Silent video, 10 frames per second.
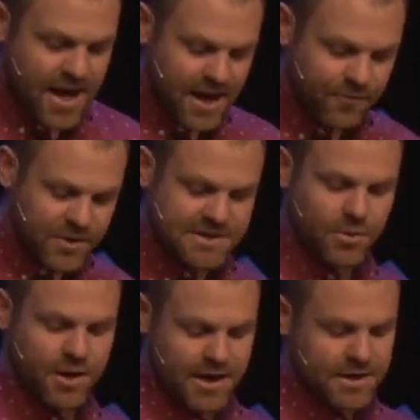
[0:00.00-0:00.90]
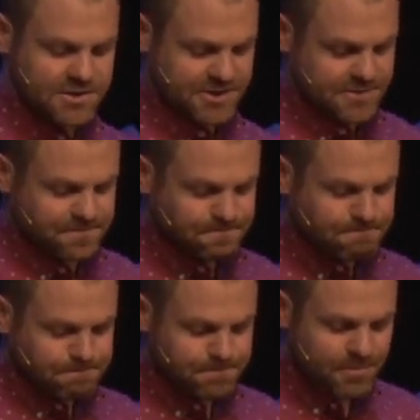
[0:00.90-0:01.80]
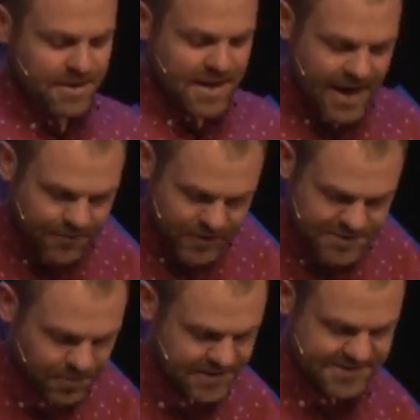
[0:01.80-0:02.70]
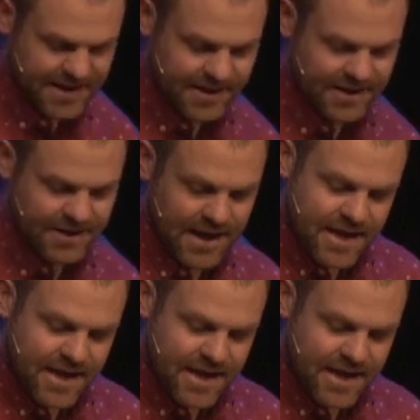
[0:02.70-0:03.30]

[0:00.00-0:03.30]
Every square inch, Every split second